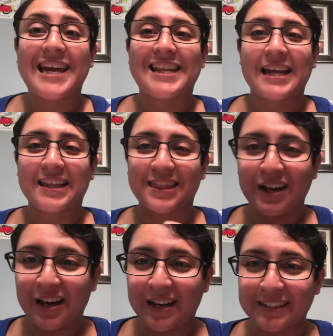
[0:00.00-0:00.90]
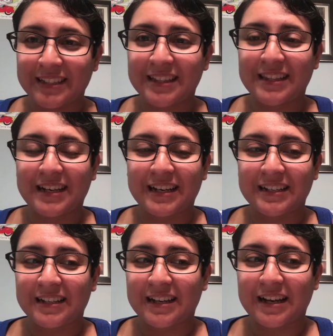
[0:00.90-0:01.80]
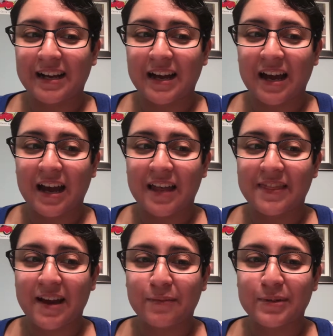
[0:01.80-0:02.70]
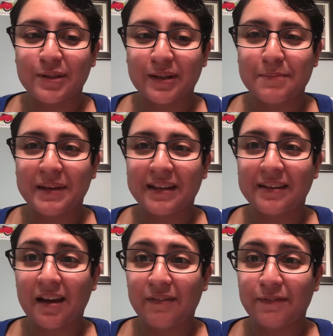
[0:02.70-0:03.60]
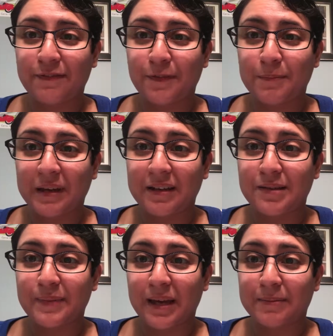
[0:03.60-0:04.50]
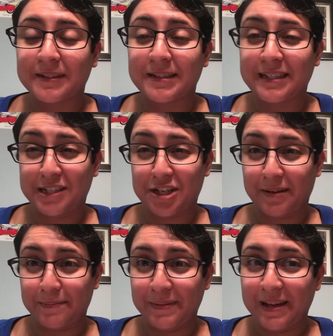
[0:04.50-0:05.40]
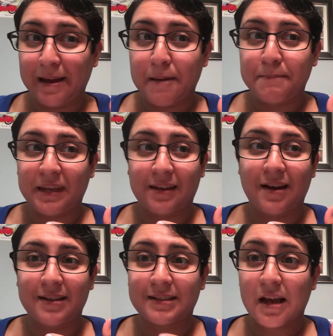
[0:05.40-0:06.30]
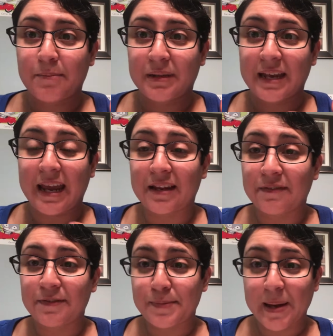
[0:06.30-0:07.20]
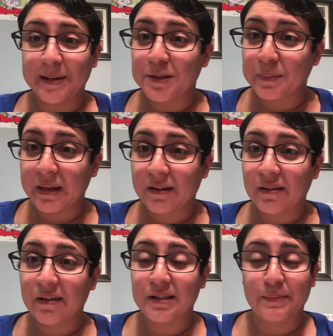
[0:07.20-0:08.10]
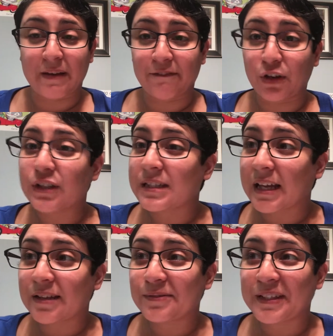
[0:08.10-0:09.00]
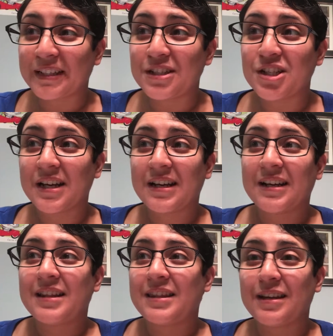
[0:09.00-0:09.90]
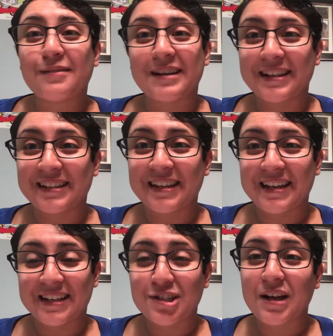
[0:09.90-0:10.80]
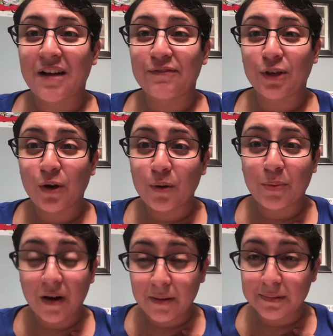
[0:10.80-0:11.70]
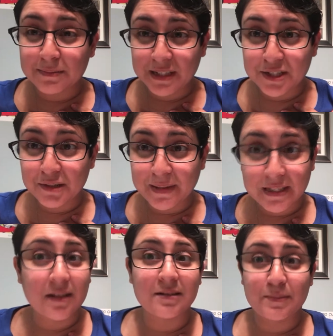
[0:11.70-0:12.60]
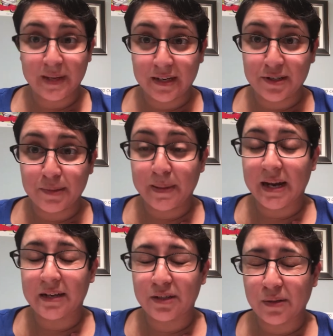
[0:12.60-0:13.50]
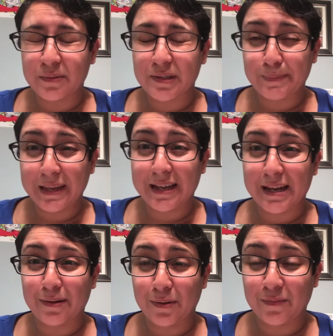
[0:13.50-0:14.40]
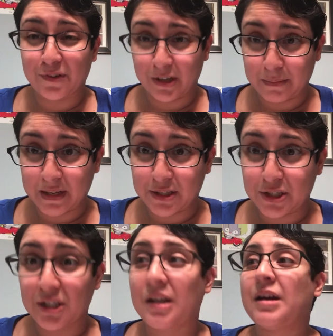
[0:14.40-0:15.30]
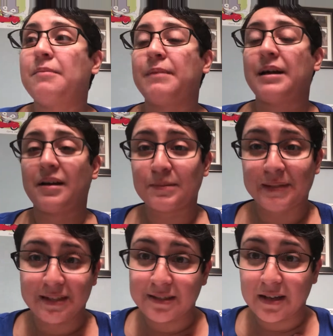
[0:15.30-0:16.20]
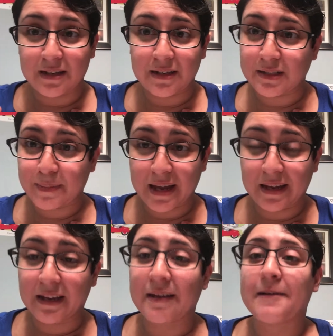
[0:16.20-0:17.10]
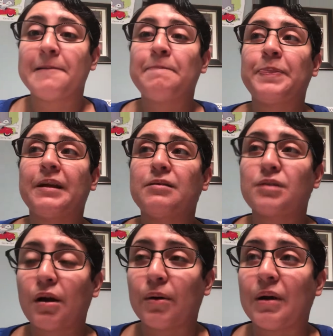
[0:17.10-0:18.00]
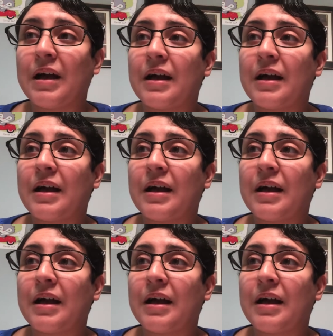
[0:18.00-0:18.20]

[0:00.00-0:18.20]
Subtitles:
and I thought that that was going to be enough for me to be able to teach him, because I'm a native Spanish speaker. It's my first language. Theoretically, I should have no problem teaching my son Spanish, but I don't speak it at home very much. My husband is not Hispanic. So